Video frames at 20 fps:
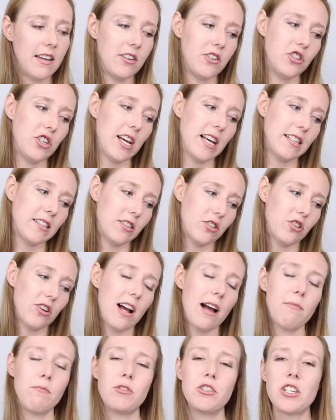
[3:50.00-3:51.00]
chest
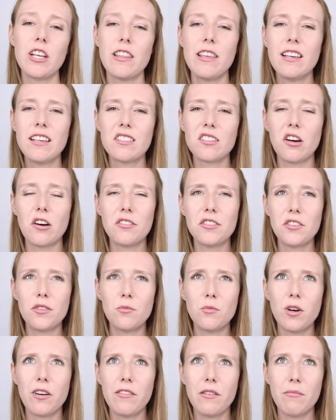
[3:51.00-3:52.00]
strap, which I think is also
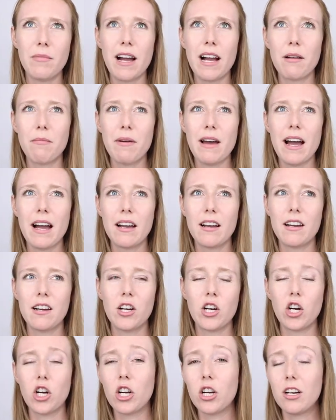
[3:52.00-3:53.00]
more of a
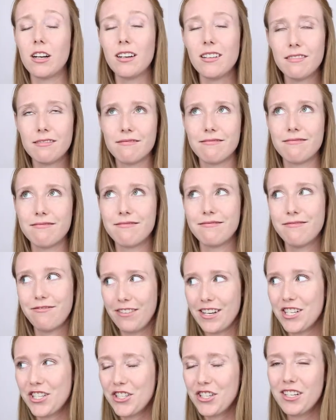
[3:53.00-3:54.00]
backpacker
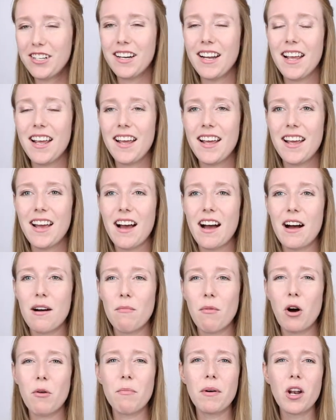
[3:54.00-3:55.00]
feature,
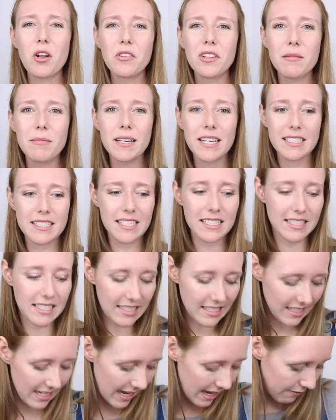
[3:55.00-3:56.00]
but only because it
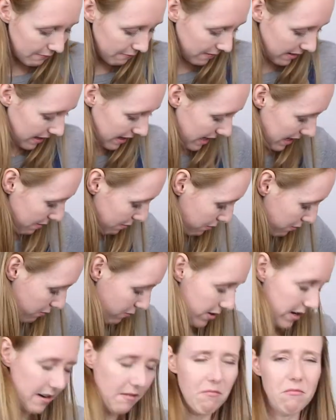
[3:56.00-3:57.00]
doesn't have a hip
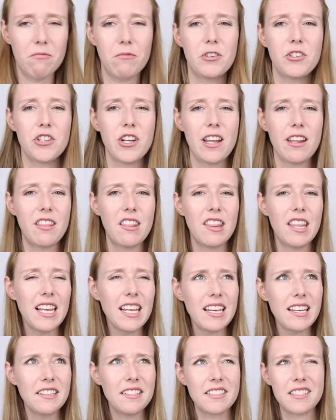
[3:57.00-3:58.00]
one, which I
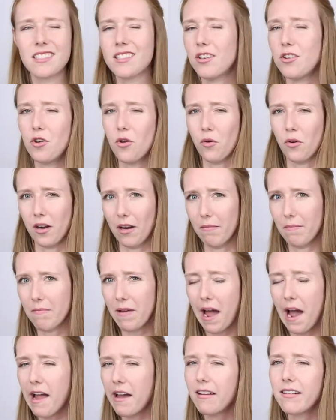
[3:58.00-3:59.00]
think is the norm.
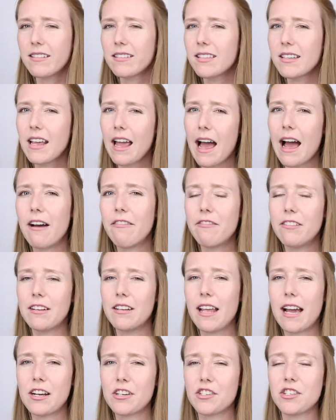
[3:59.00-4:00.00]
I honestly
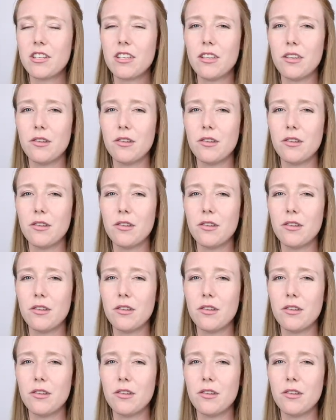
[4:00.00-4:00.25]
haven't actually